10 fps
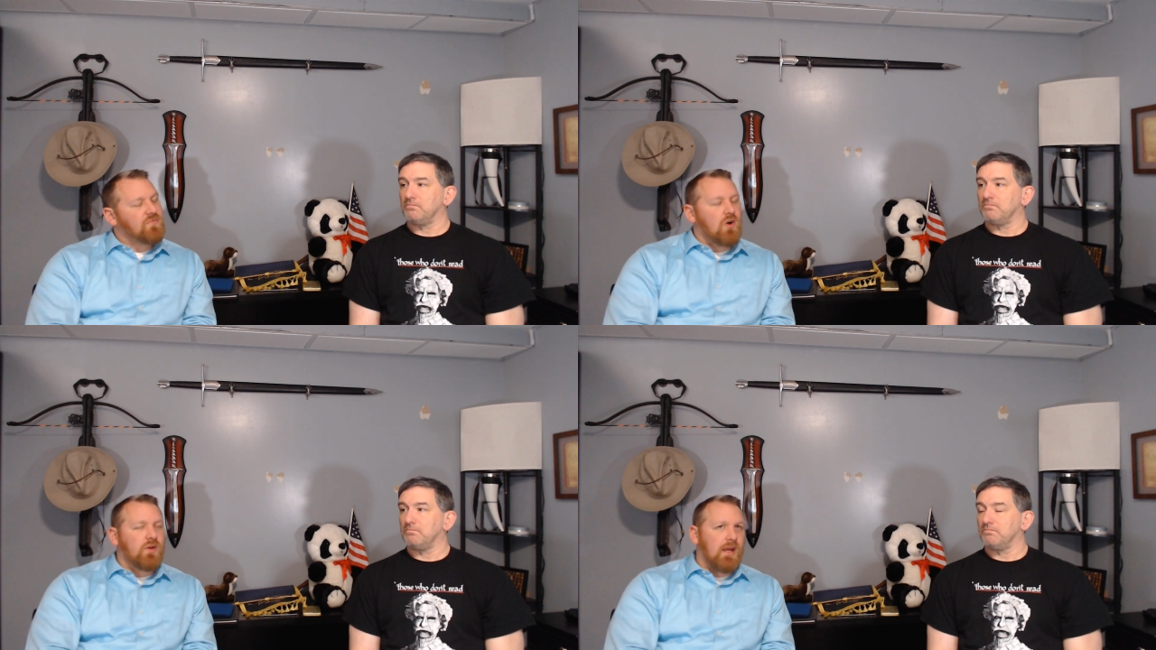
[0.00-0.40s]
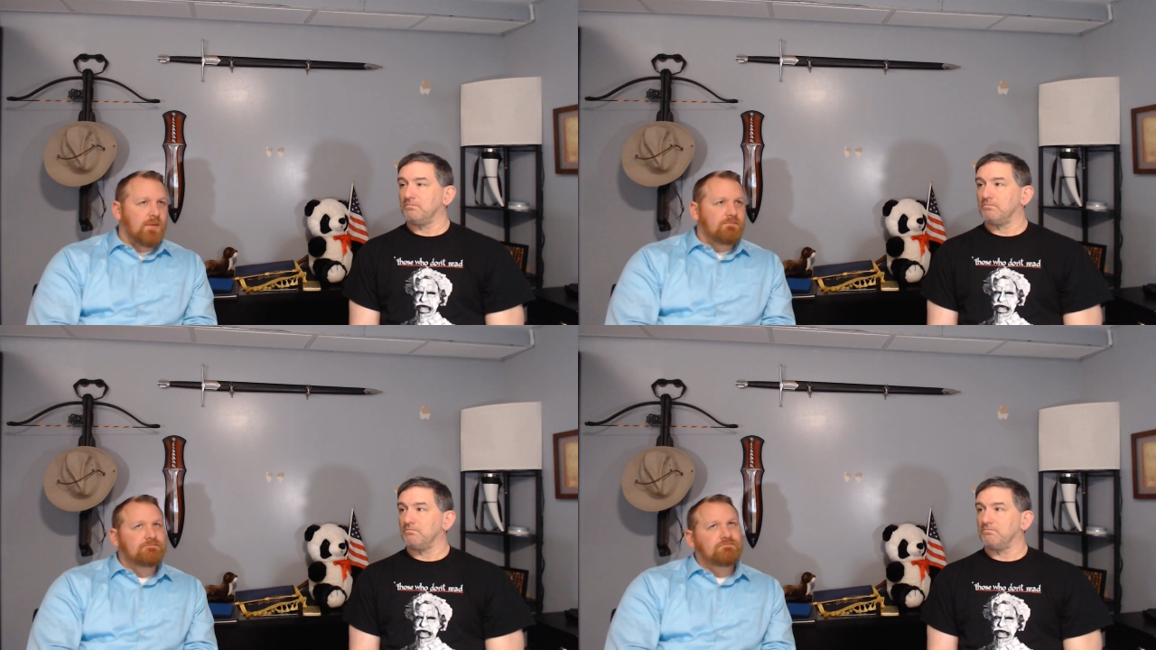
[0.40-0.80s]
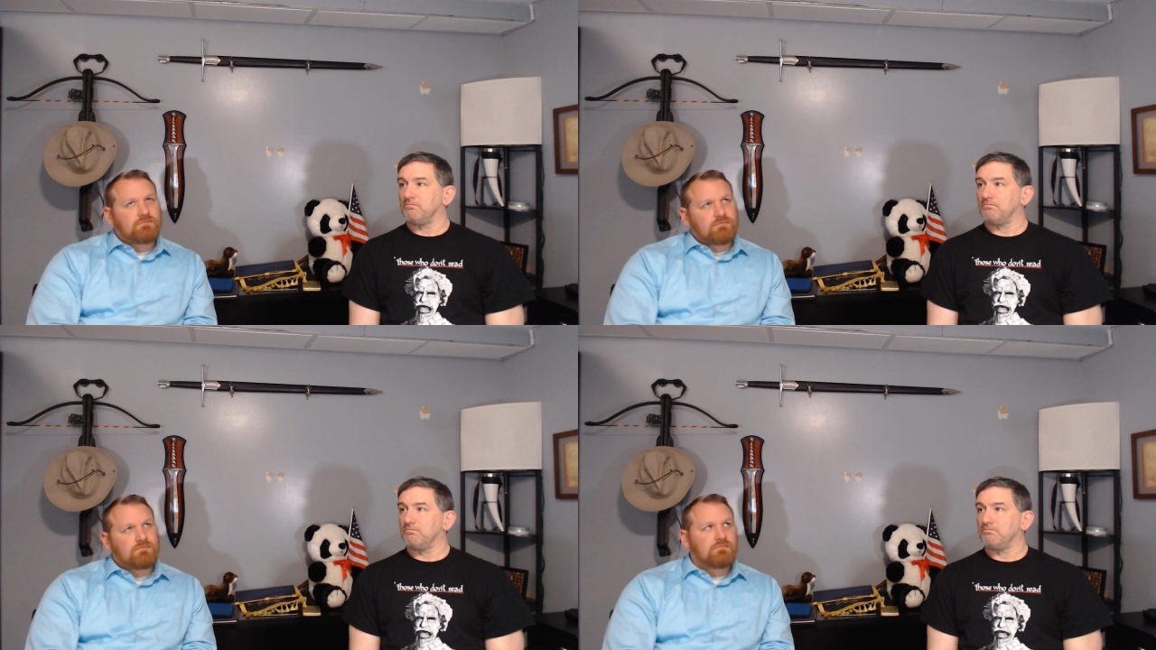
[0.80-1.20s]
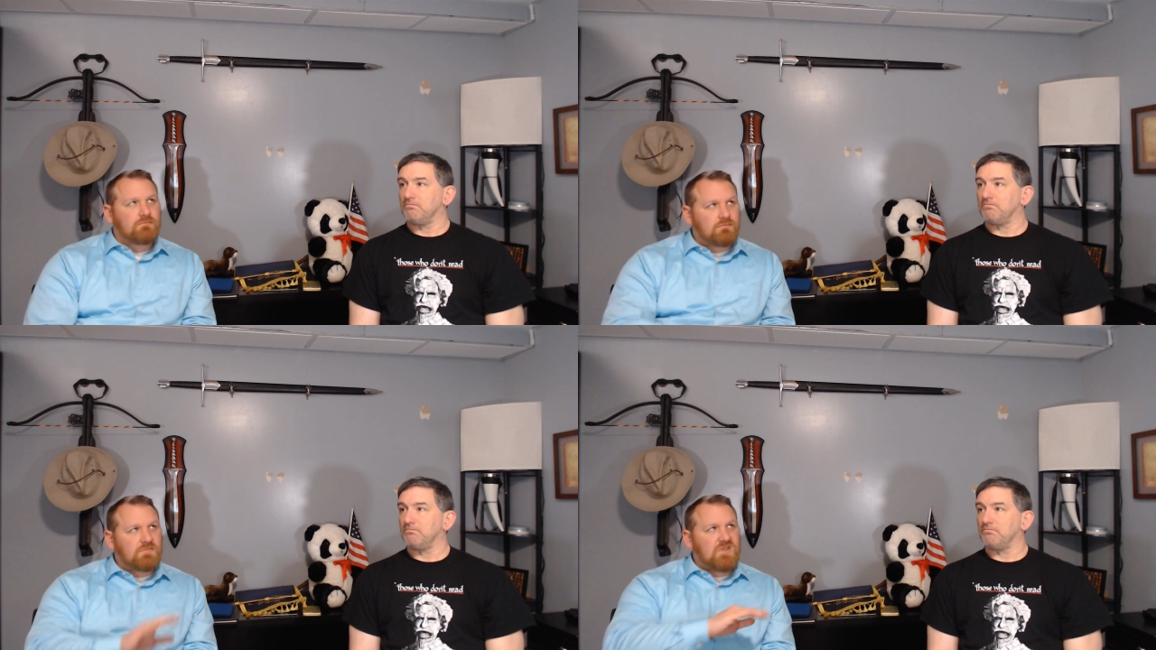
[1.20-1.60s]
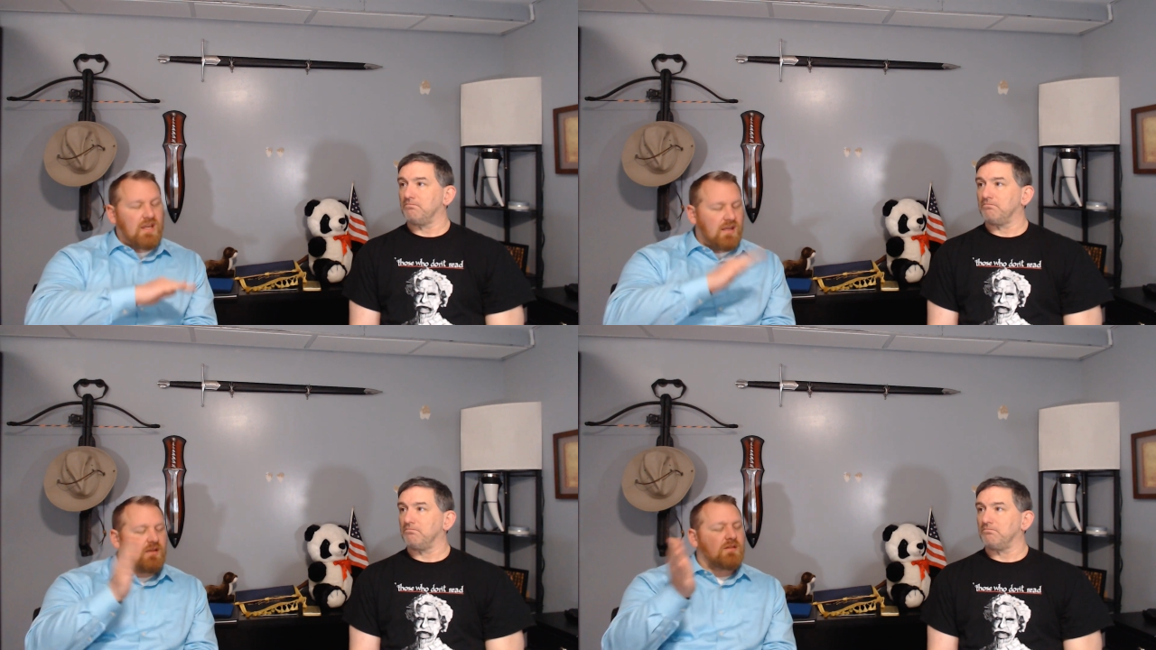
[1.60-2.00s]
Speaker 1: okay,
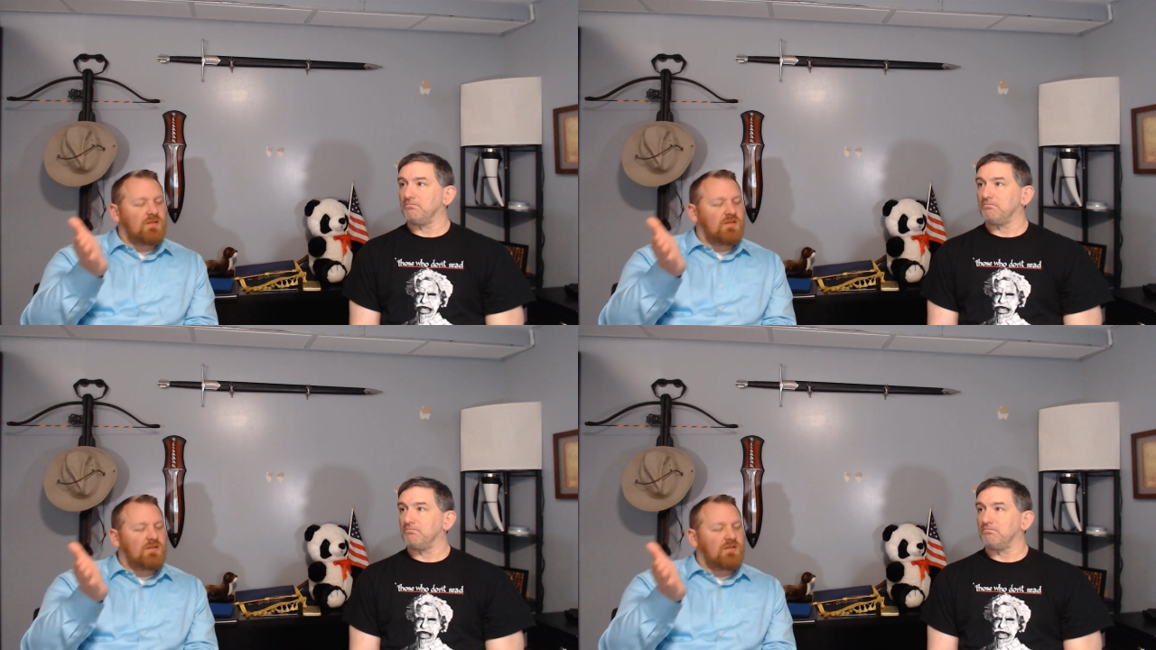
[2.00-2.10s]
taking it to